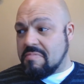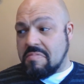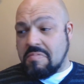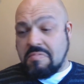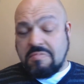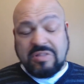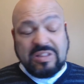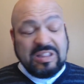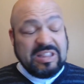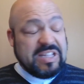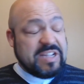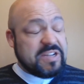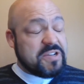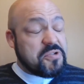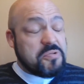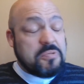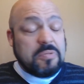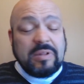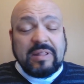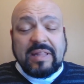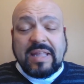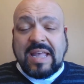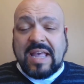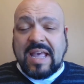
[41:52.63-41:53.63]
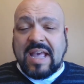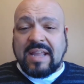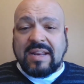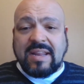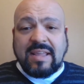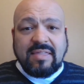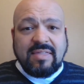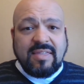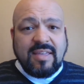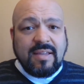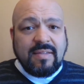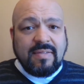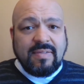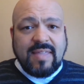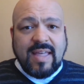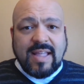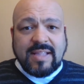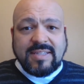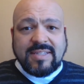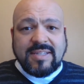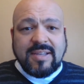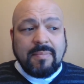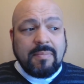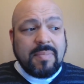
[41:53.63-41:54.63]
literally anything
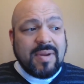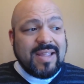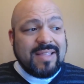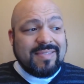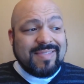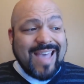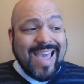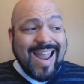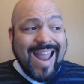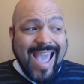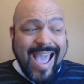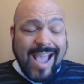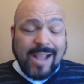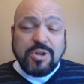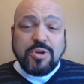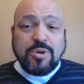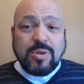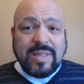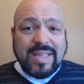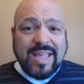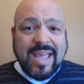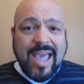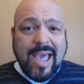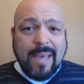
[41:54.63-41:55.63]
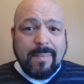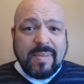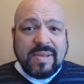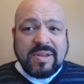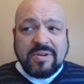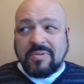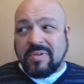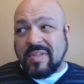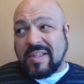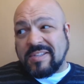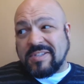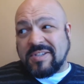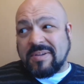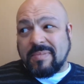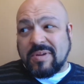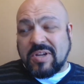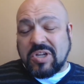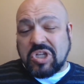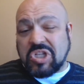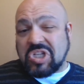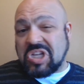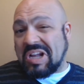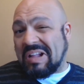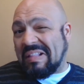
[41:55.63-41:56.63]
that actually happened or that somebody
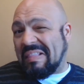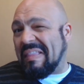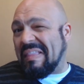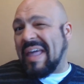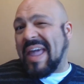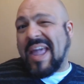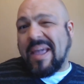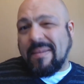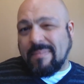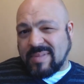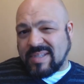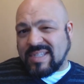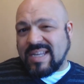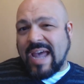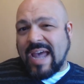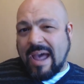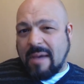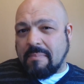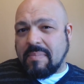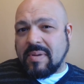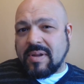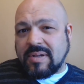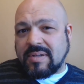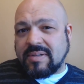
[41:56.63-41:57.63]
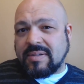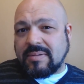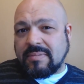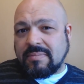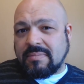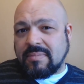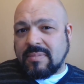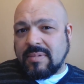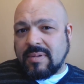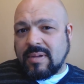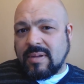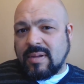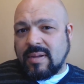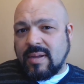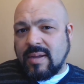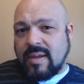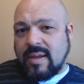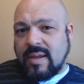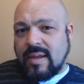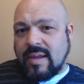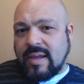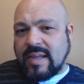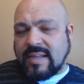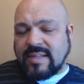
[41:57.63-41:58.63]
just claims happened
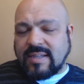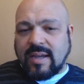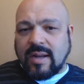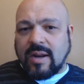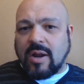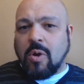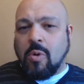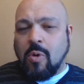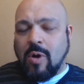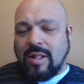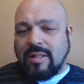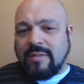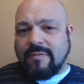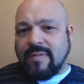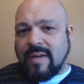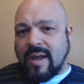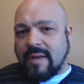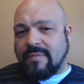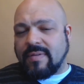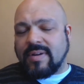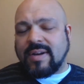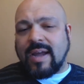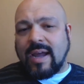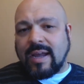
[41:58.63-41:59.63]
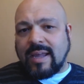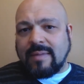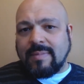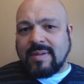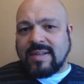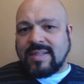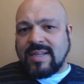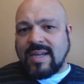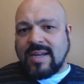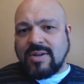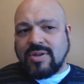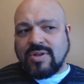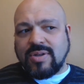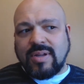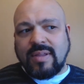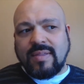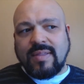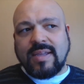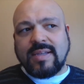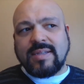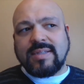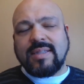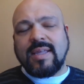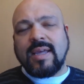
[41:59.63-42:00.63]
is going to qualify for documentation in
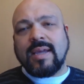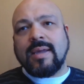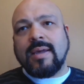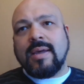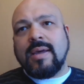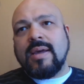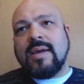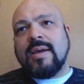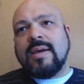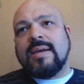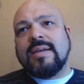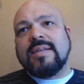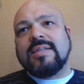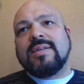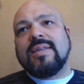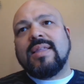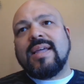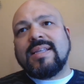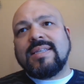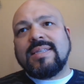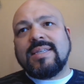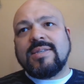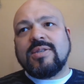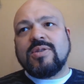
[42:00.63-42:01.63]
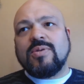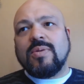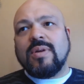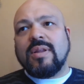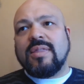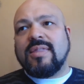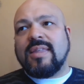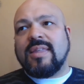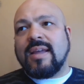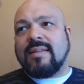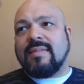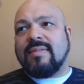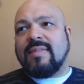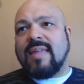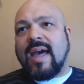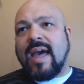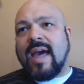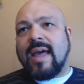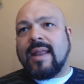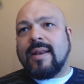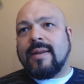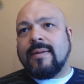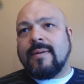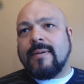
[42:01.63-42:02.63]
this thing. So that's the sort of thing
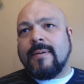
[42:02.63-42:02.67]
that